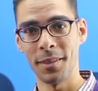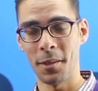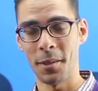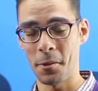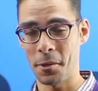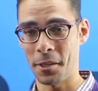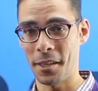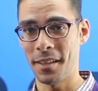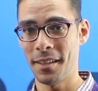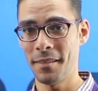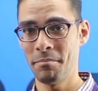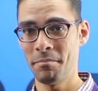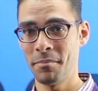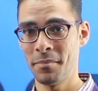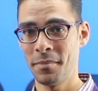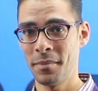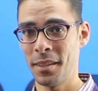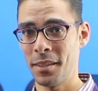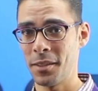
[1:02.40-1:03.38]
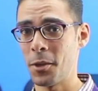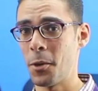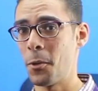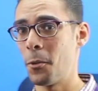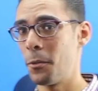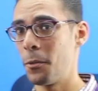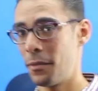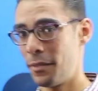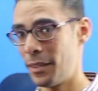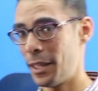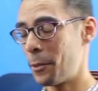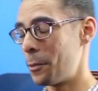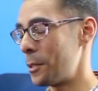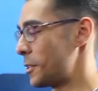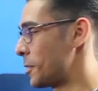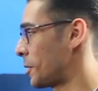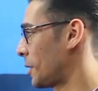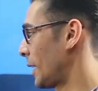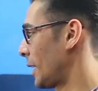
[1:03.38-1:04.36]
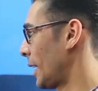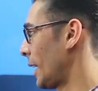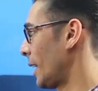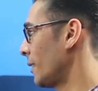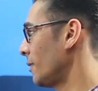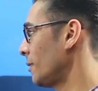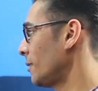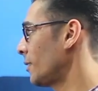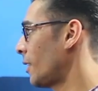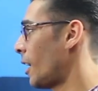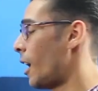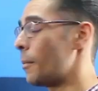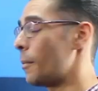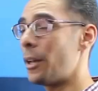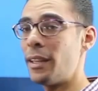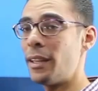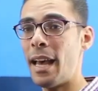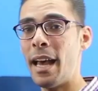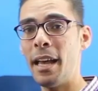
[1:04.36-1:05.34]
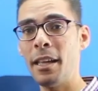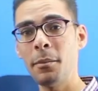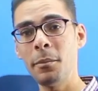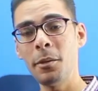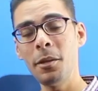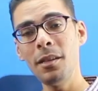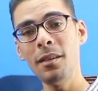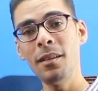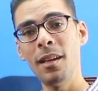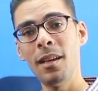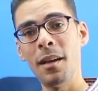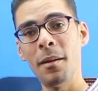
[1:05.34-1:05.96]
Okay, so the question again. I'm an animal.